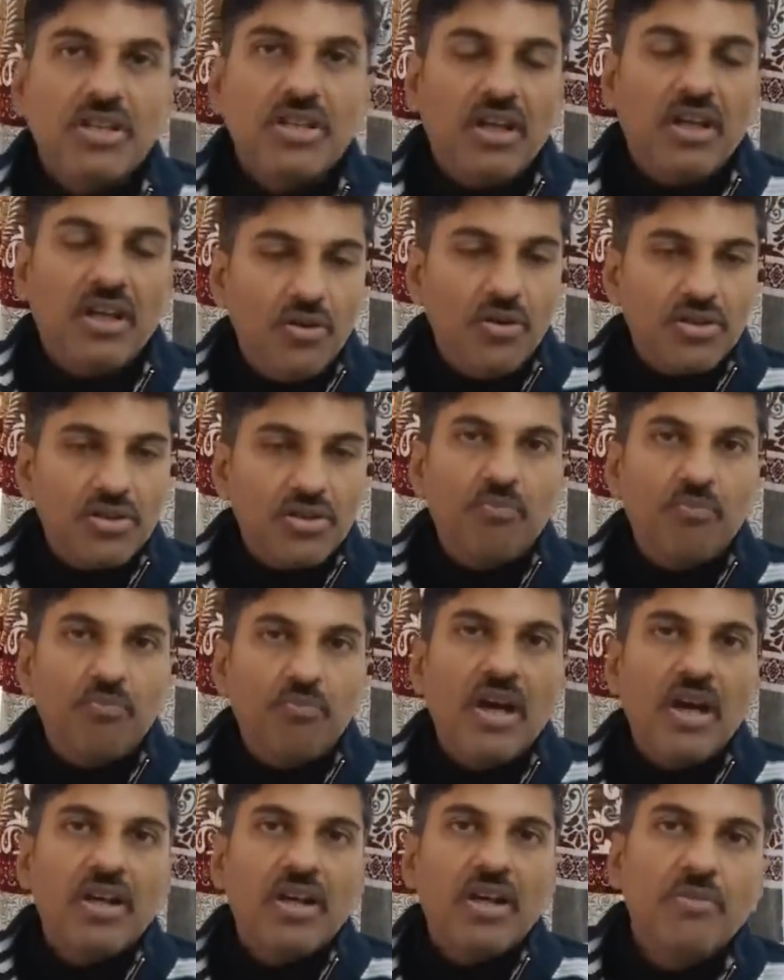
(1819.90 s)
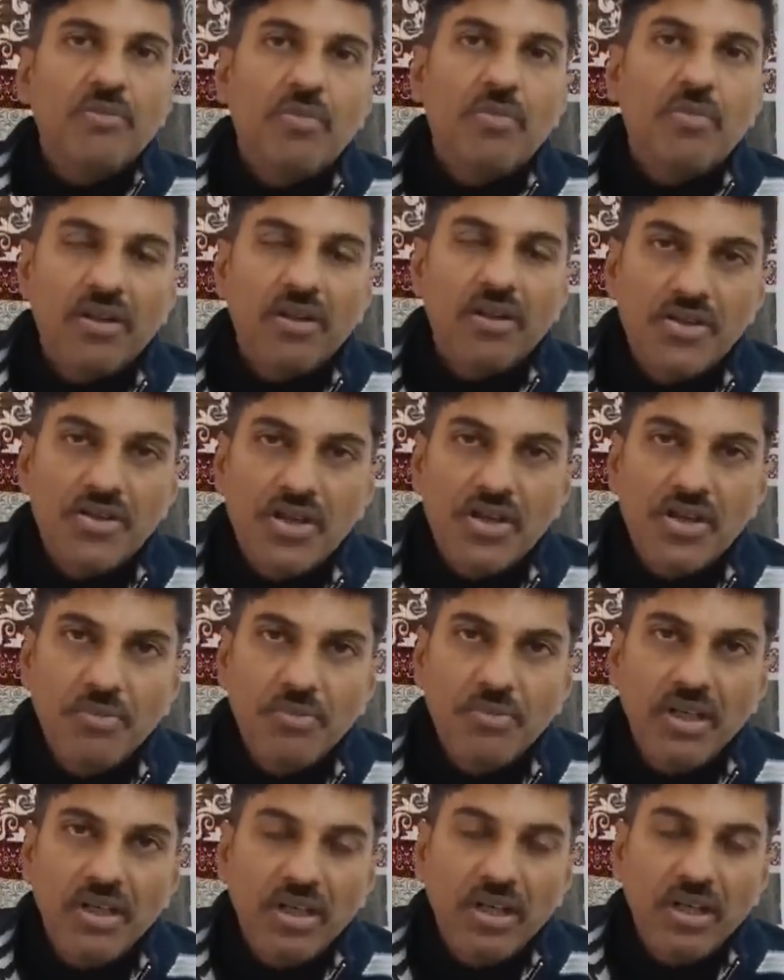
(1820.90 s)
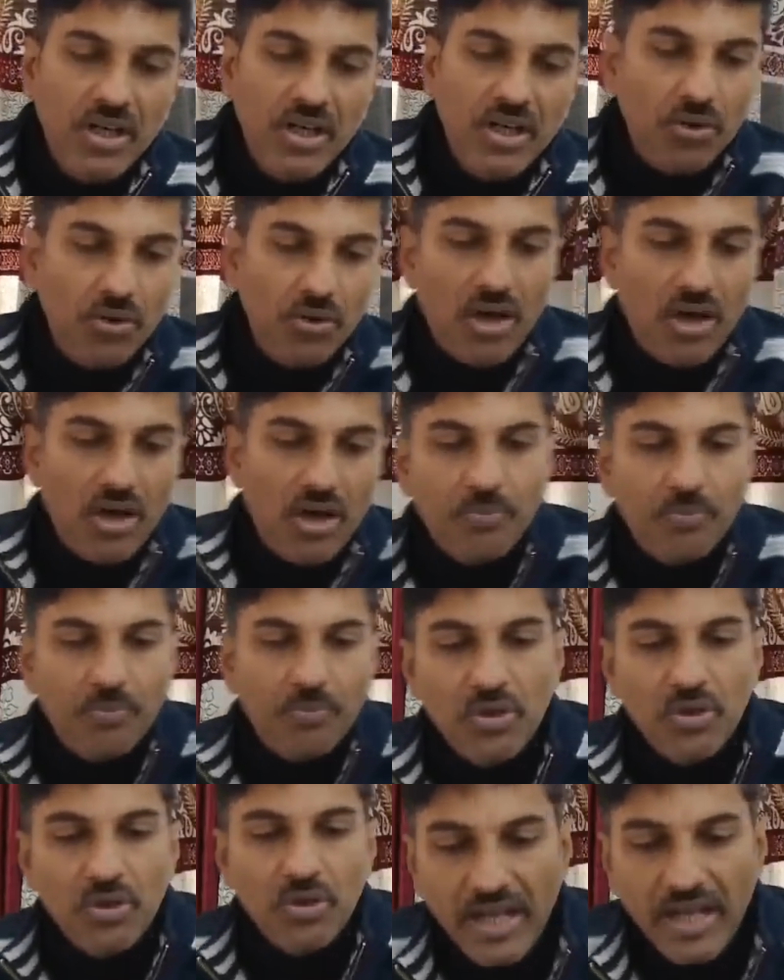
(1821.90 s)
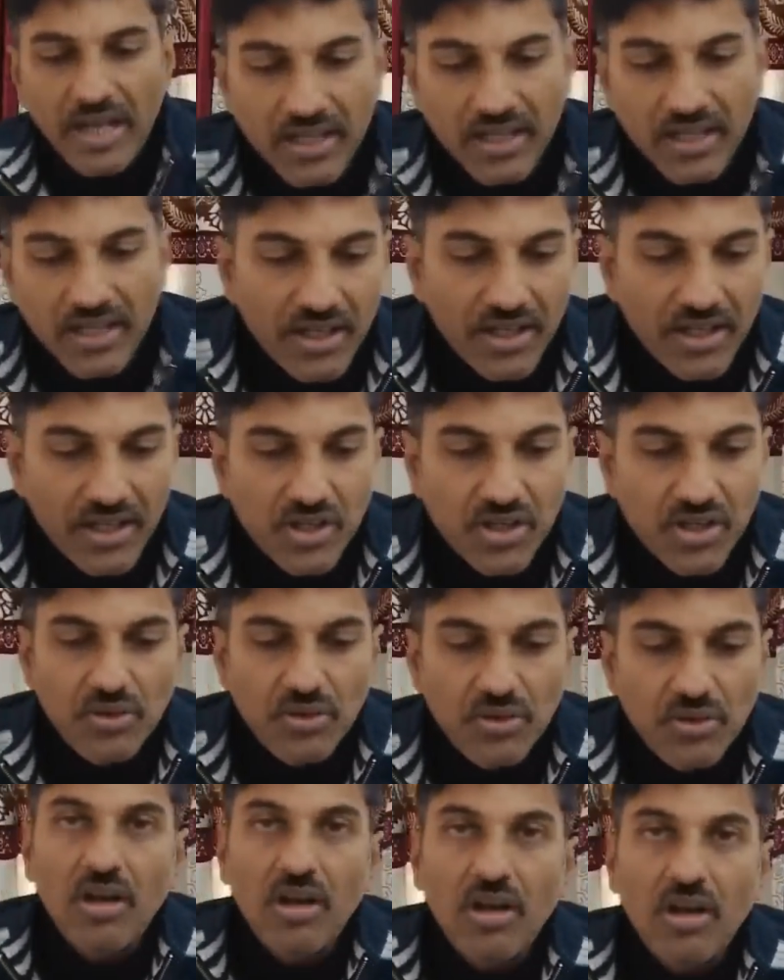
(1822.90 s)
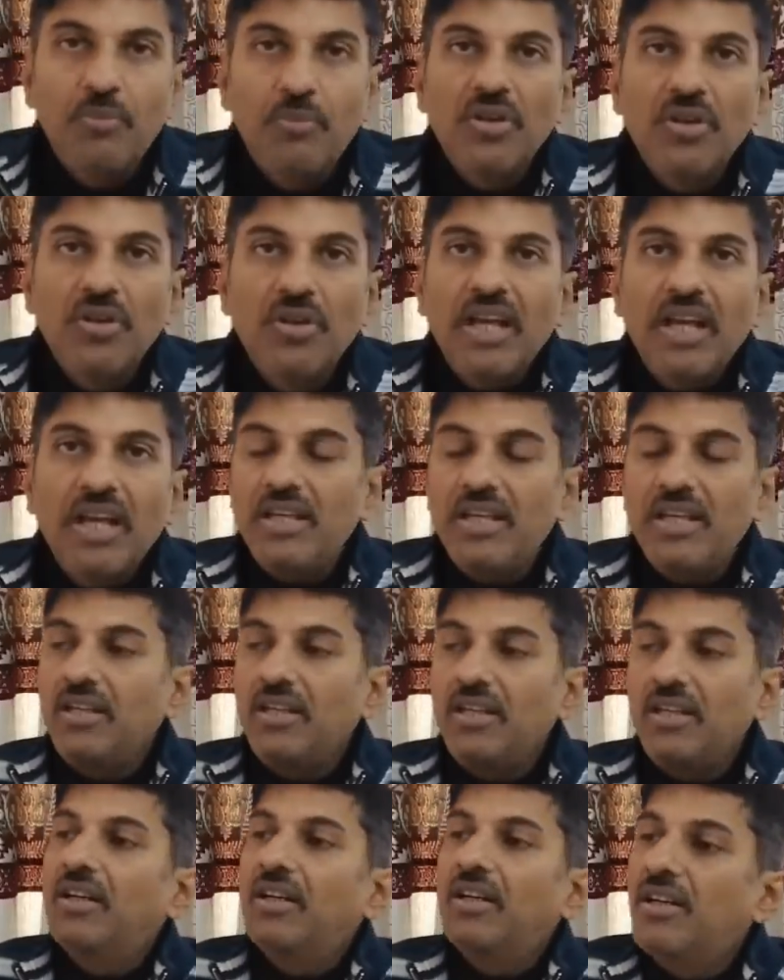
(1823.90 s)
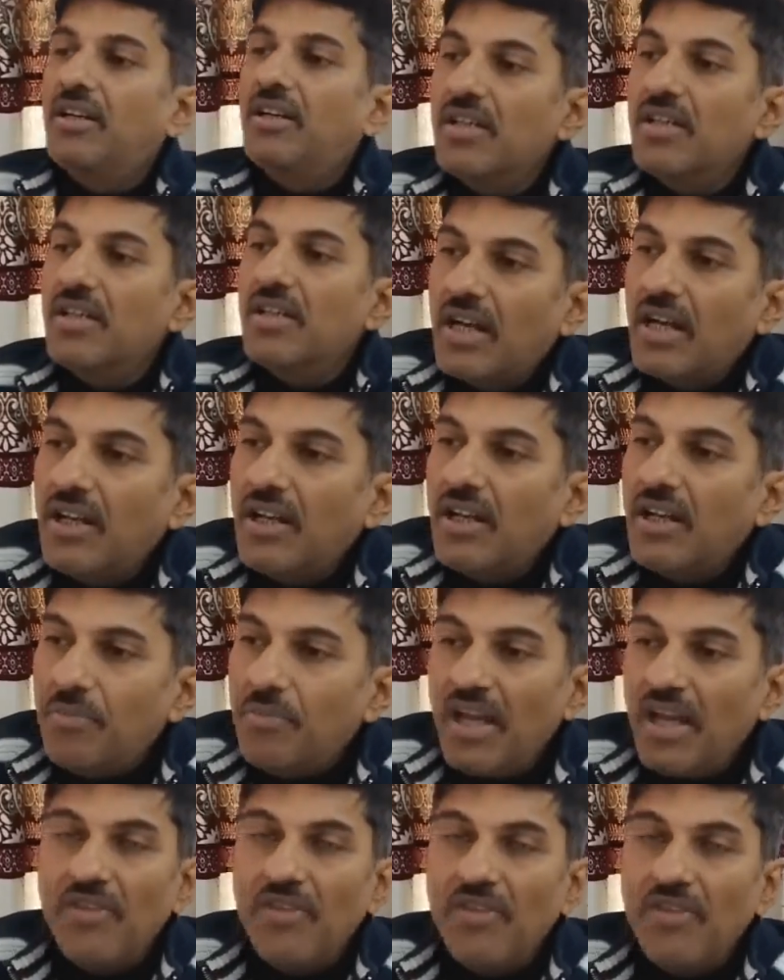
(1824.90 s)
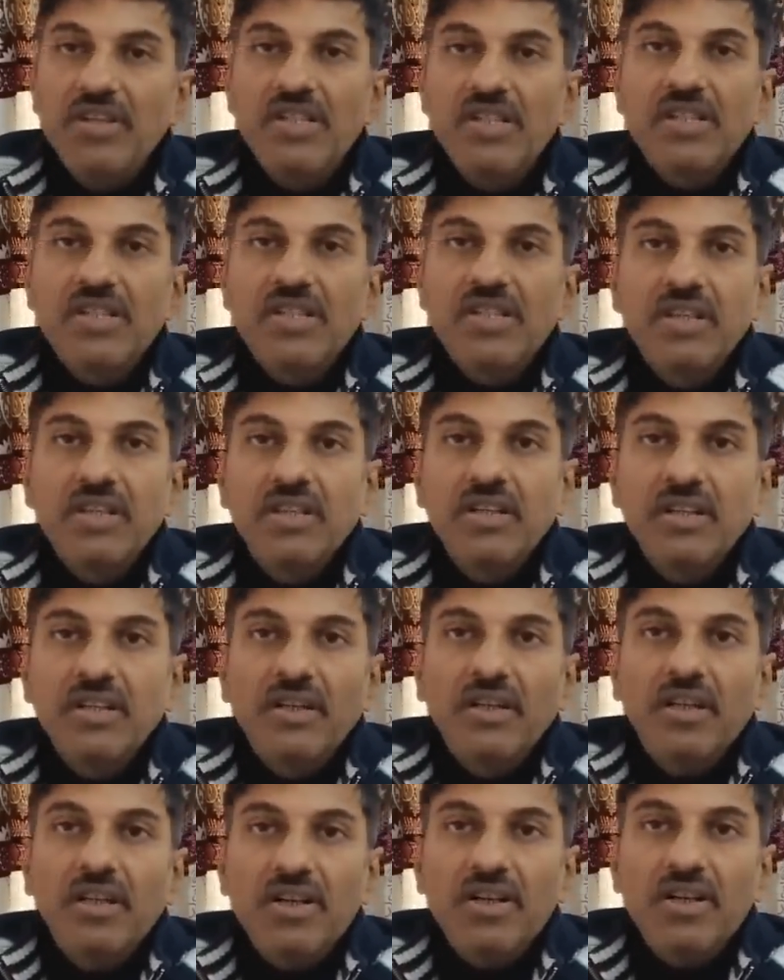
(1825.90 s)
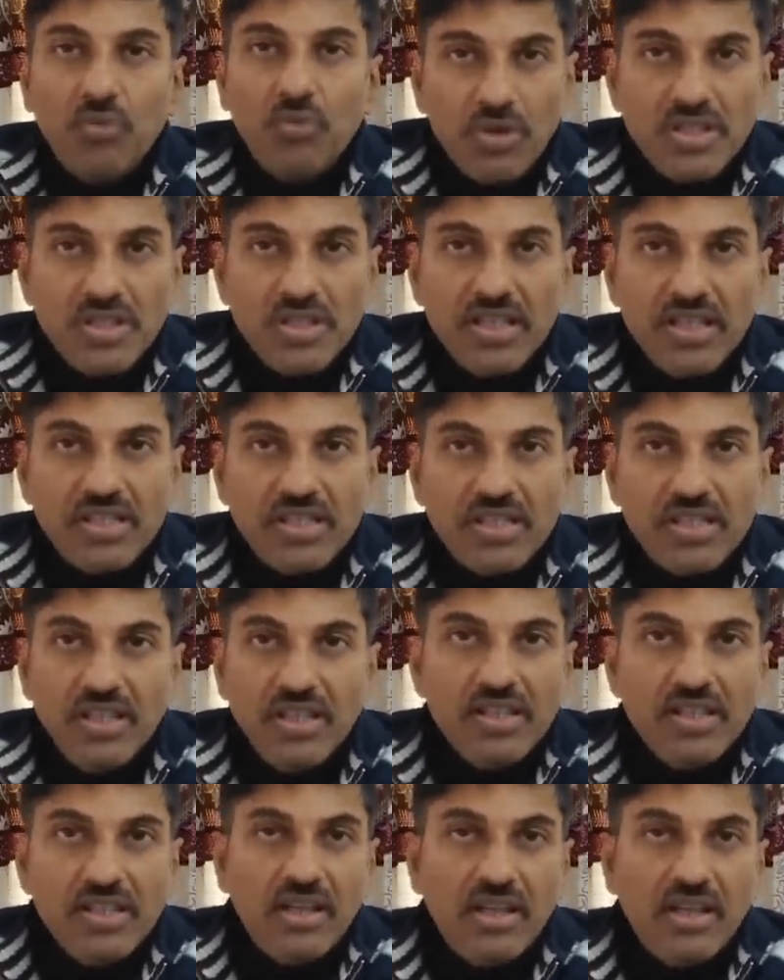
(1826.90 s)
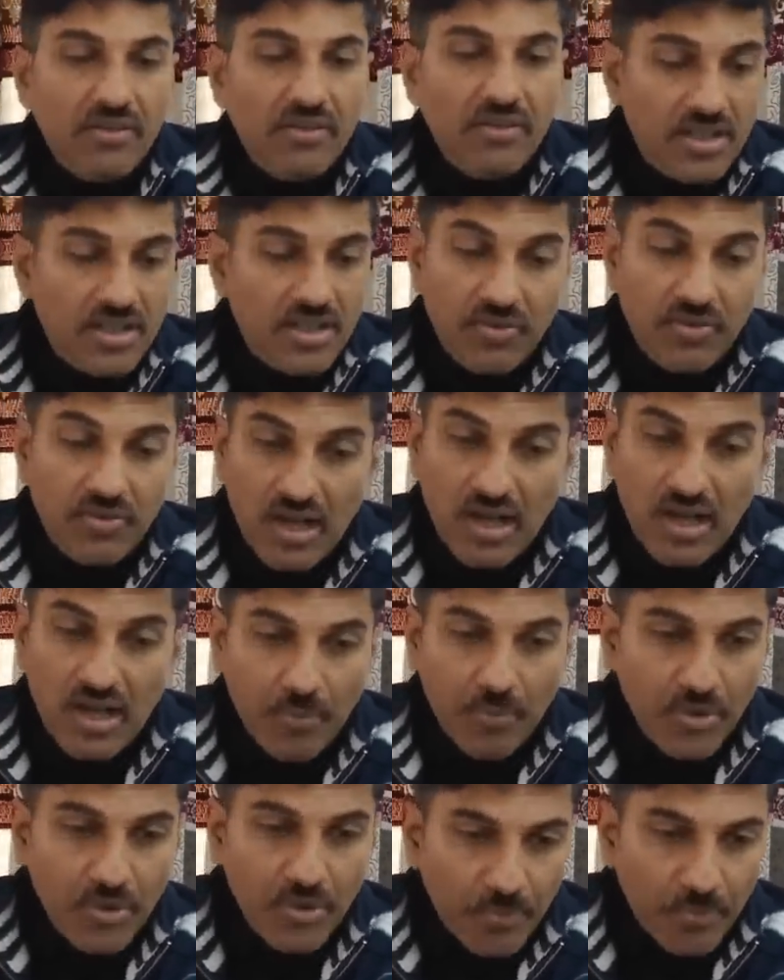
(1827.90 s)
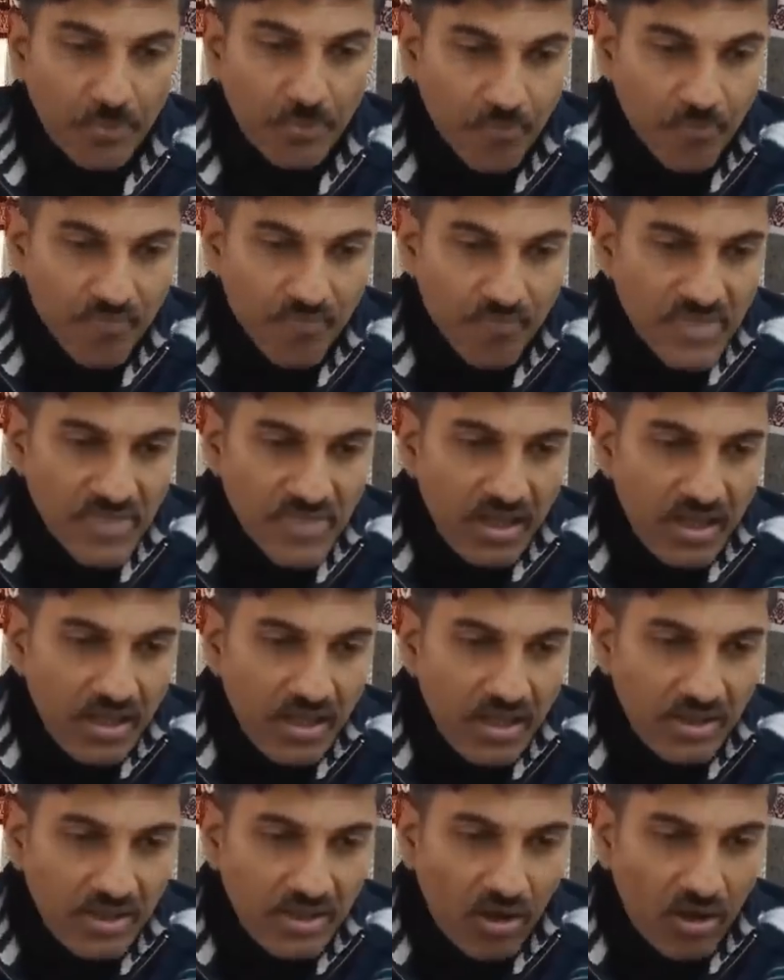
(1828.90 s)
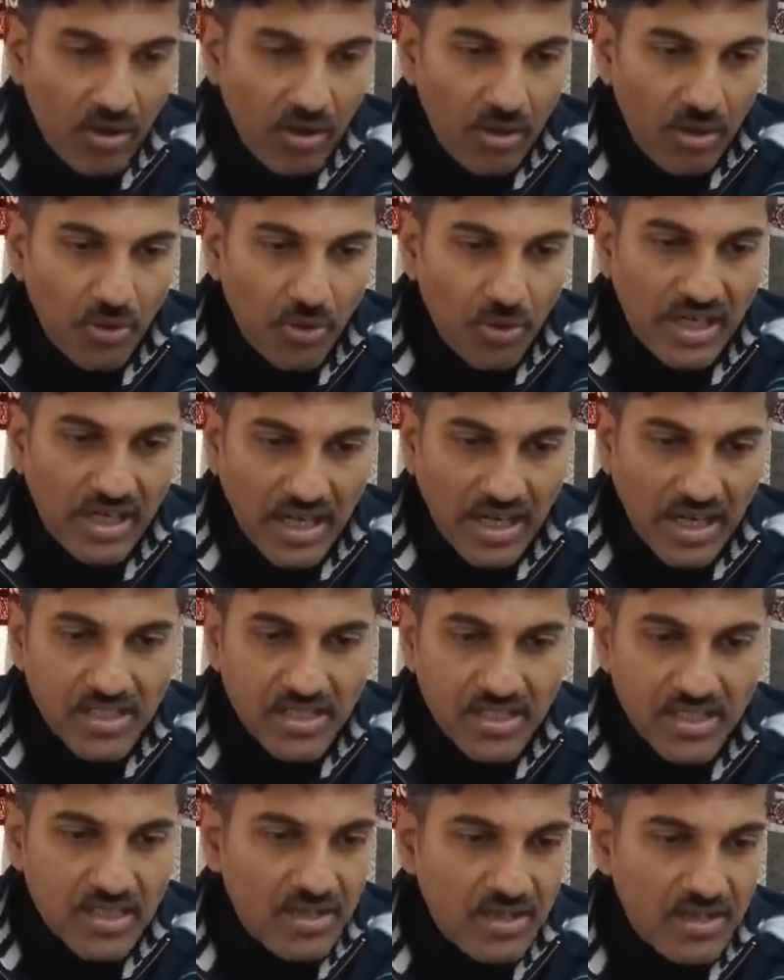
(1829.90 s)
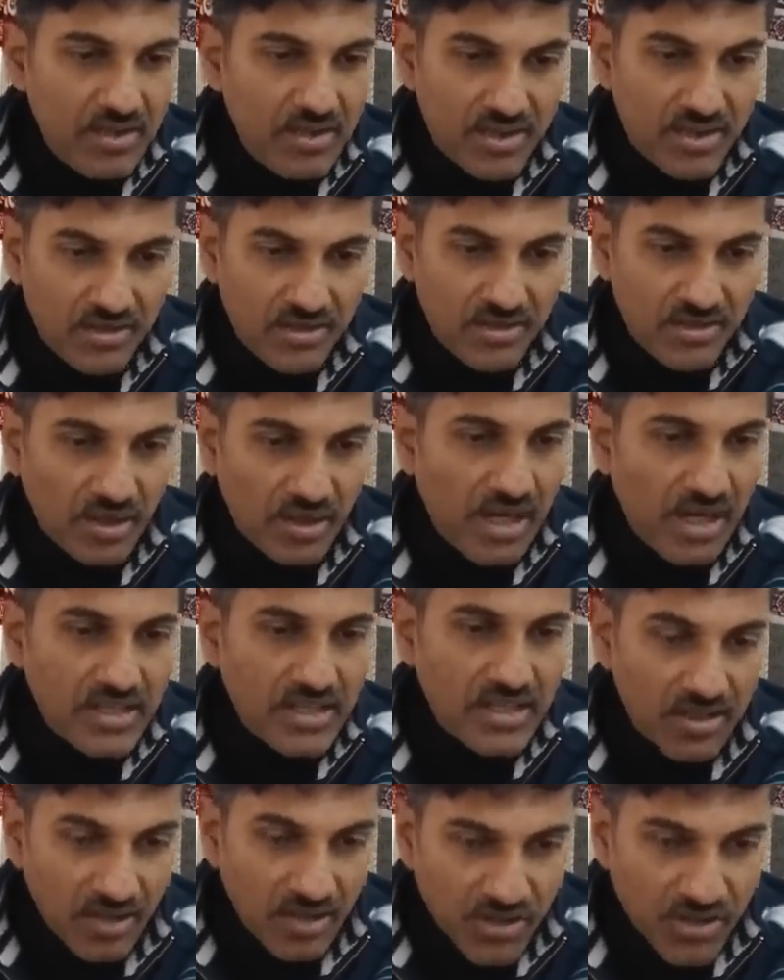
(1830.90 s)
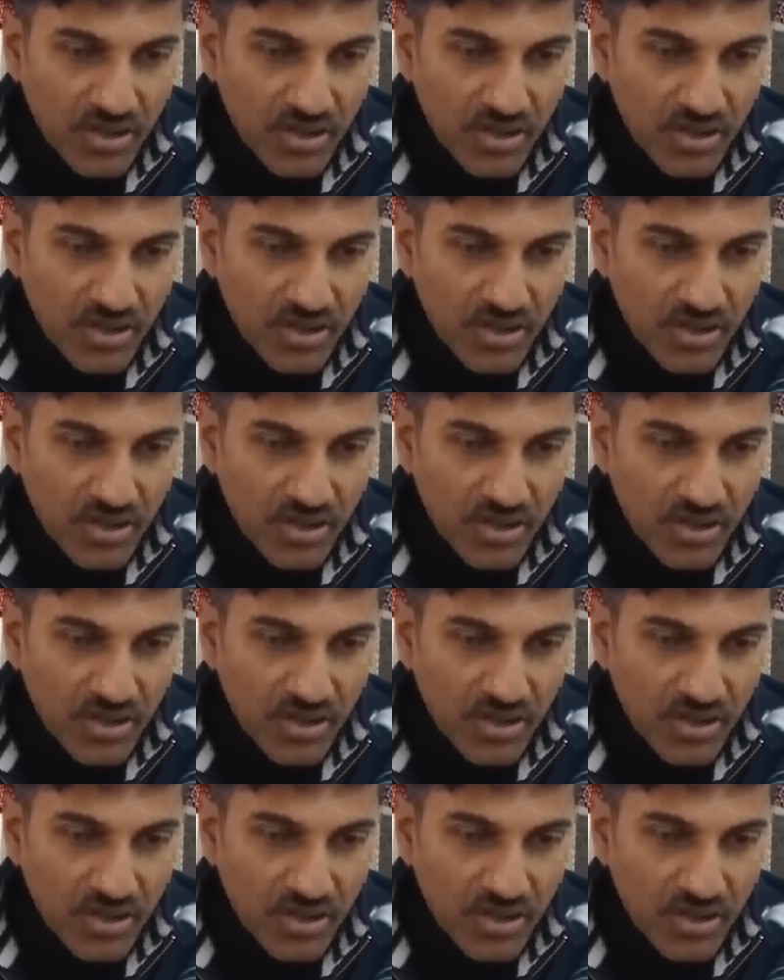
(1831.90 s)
of marriage and partnership. Do not put any aggression, do not put any sudden behaviors towards these things, otherwise it will harm you. Now about Cancer ascendant or Cancer Rashi.